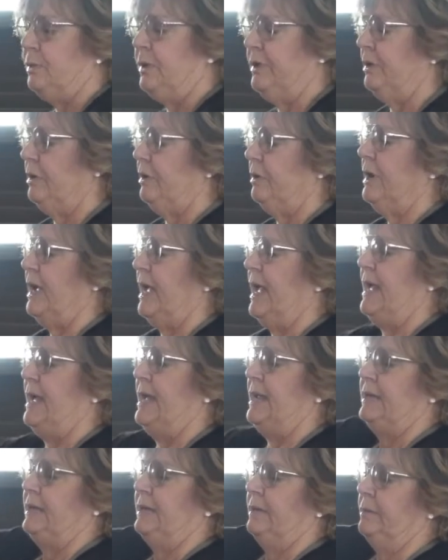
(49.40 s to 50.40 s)
with her
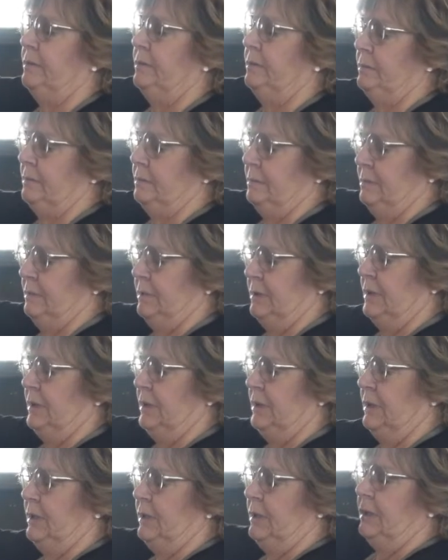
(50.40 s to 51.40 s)
head.
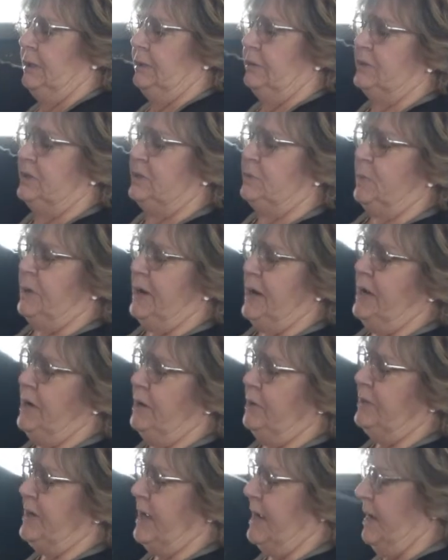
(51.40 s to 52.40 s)
Spray
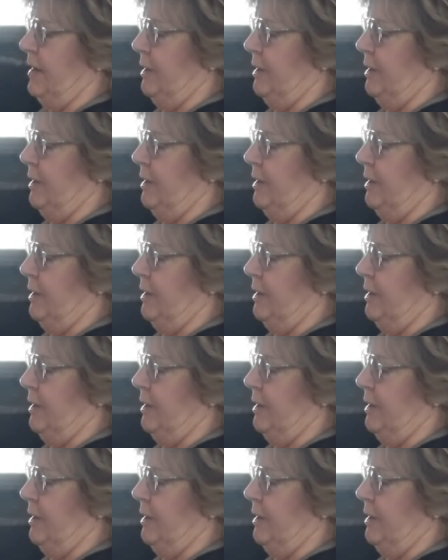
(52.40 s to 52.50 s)
her down.